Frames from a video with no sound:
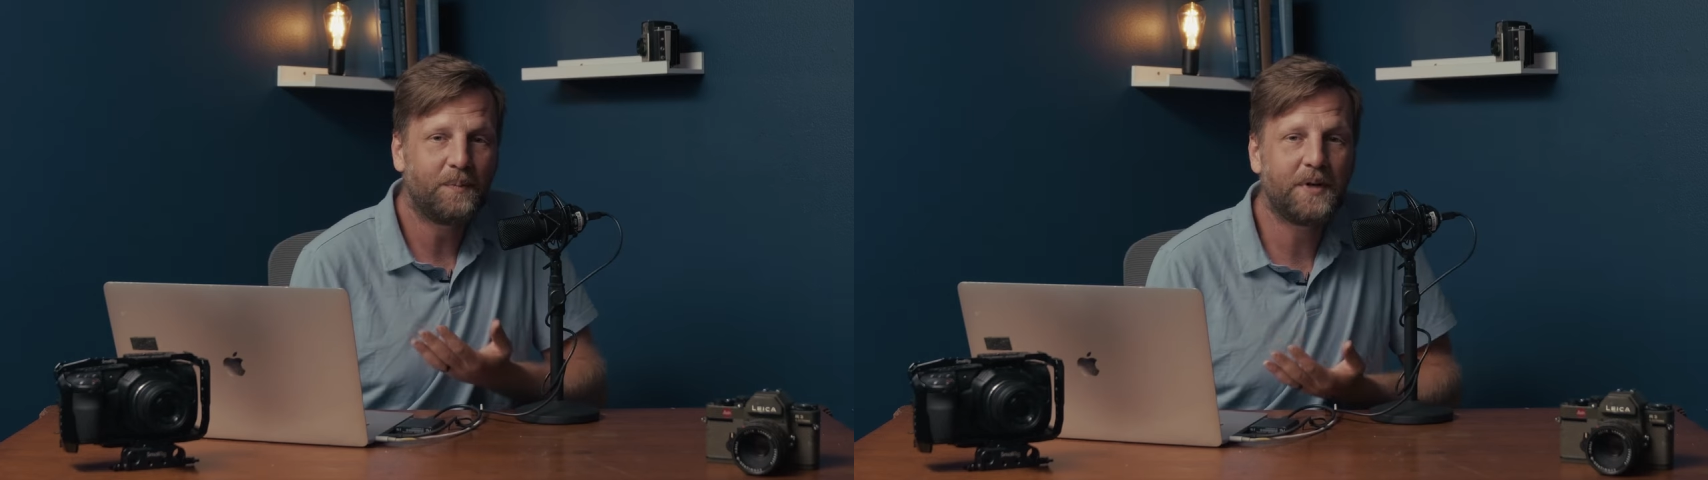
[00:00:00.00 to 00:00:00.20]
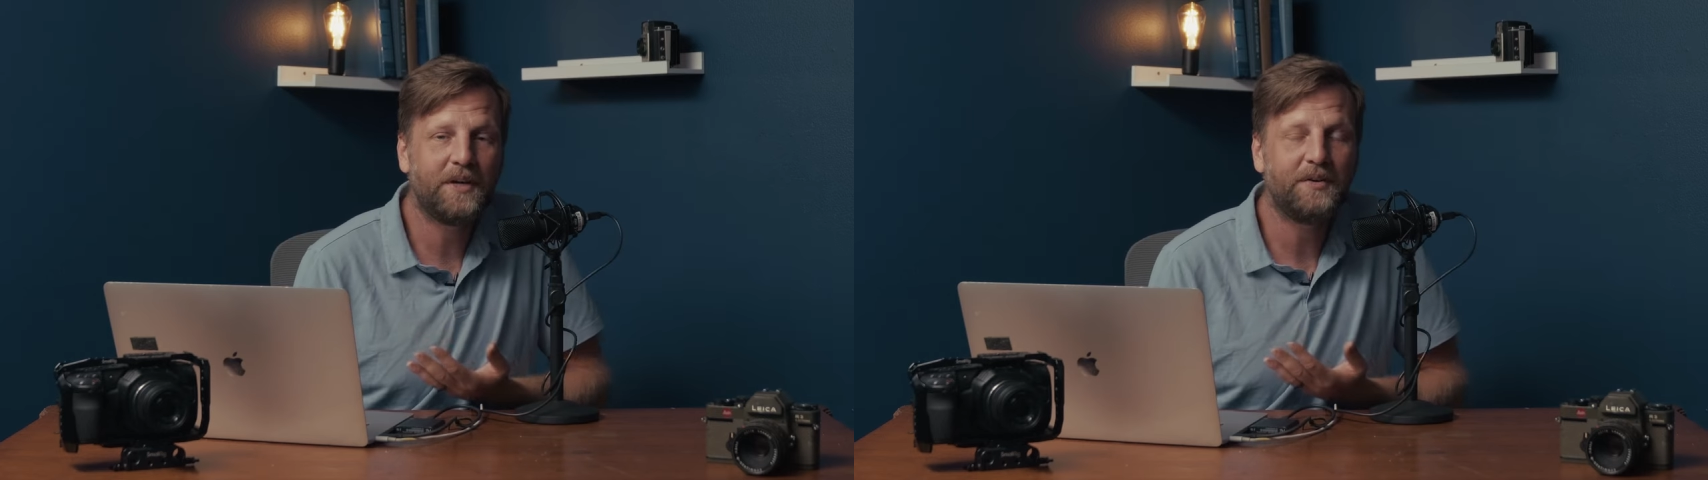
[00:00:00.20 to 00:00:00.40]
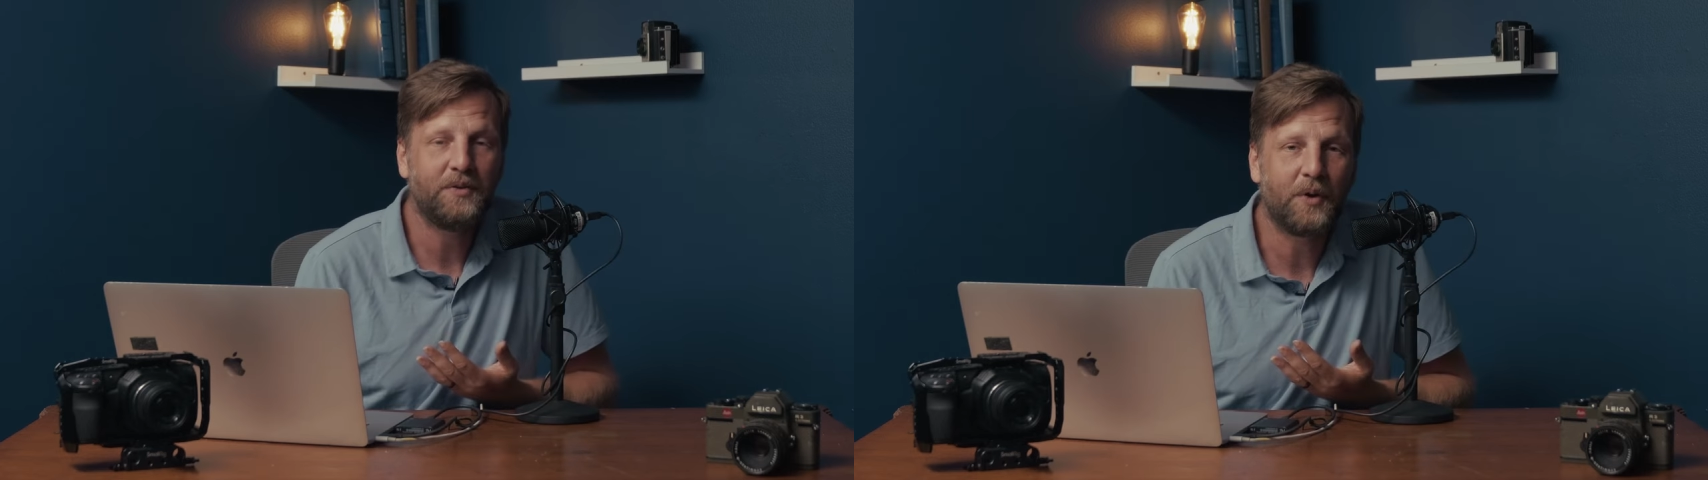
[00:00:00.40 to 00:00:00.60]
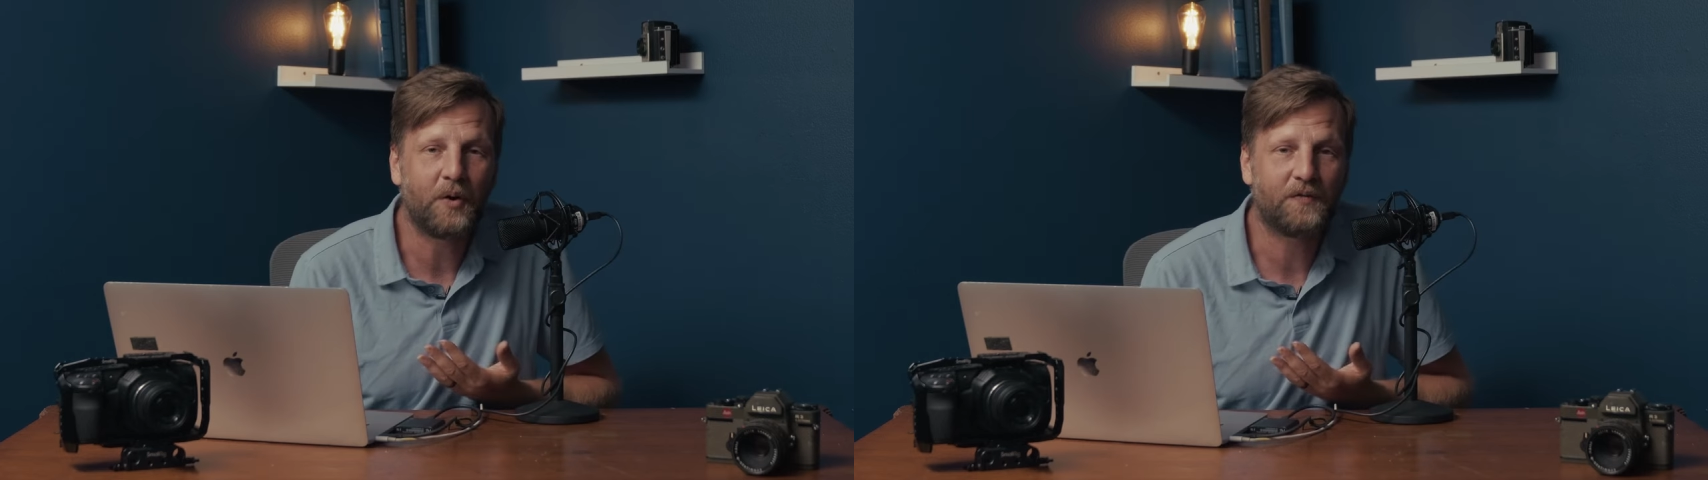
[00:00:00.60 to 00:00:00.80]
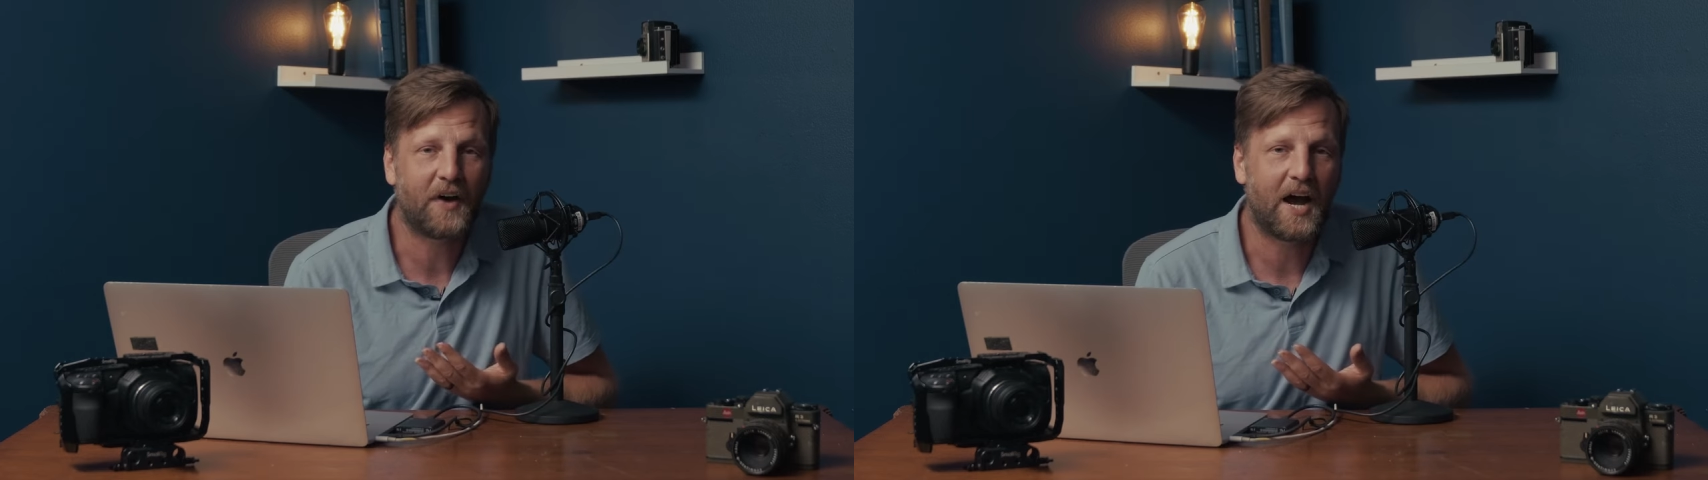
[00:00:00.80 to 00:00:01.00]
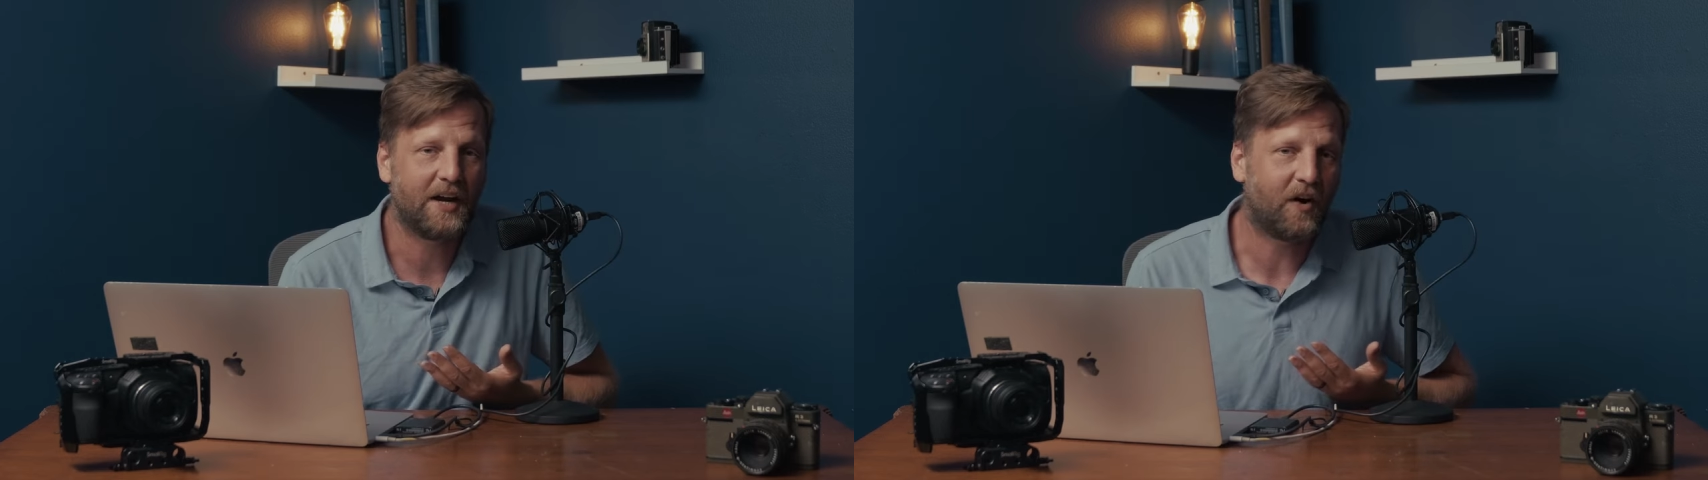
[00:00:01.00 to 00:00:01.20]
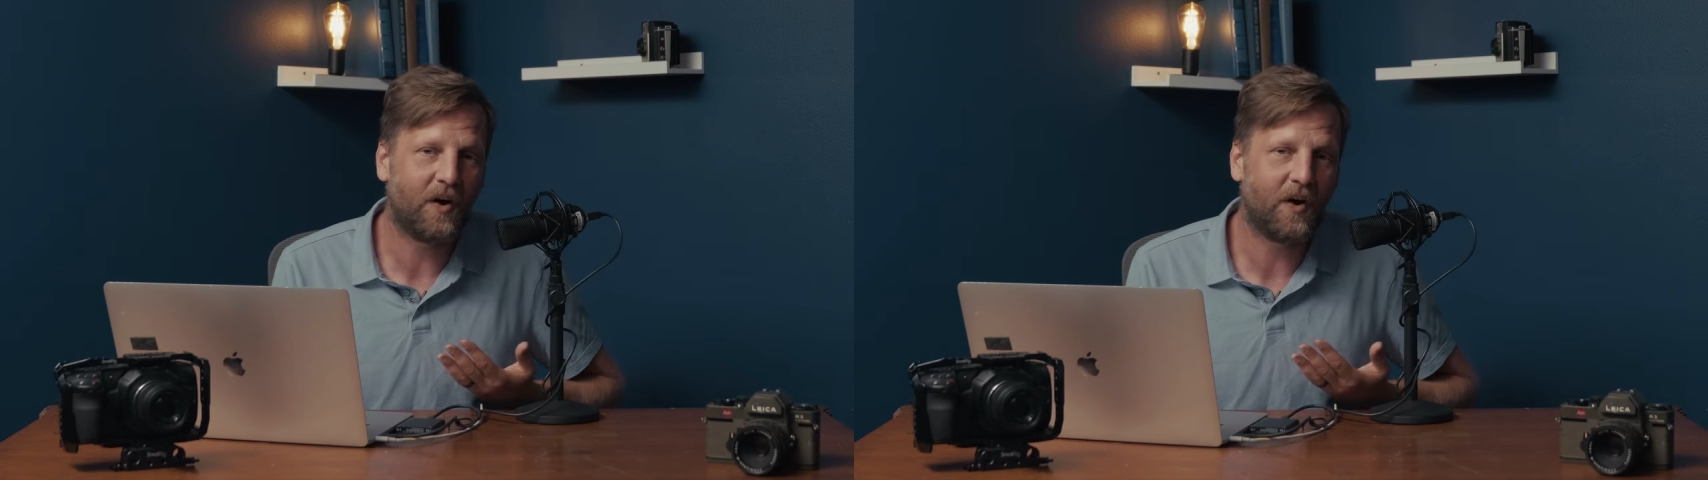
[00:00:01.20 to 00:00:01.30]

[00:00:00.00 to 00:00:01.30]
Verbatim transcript: be notified